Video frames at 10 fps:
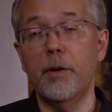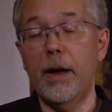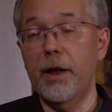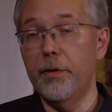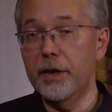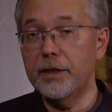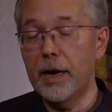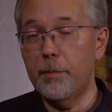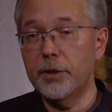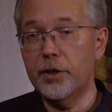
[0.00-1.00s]
about this
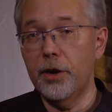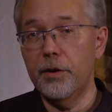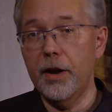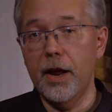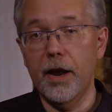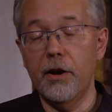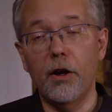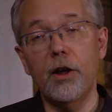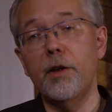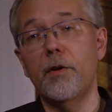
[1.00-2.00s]
episode and
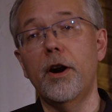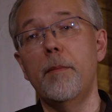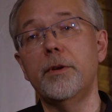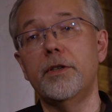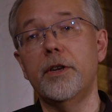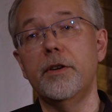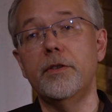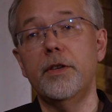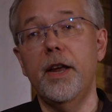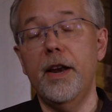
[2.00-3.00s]
all of our episodes.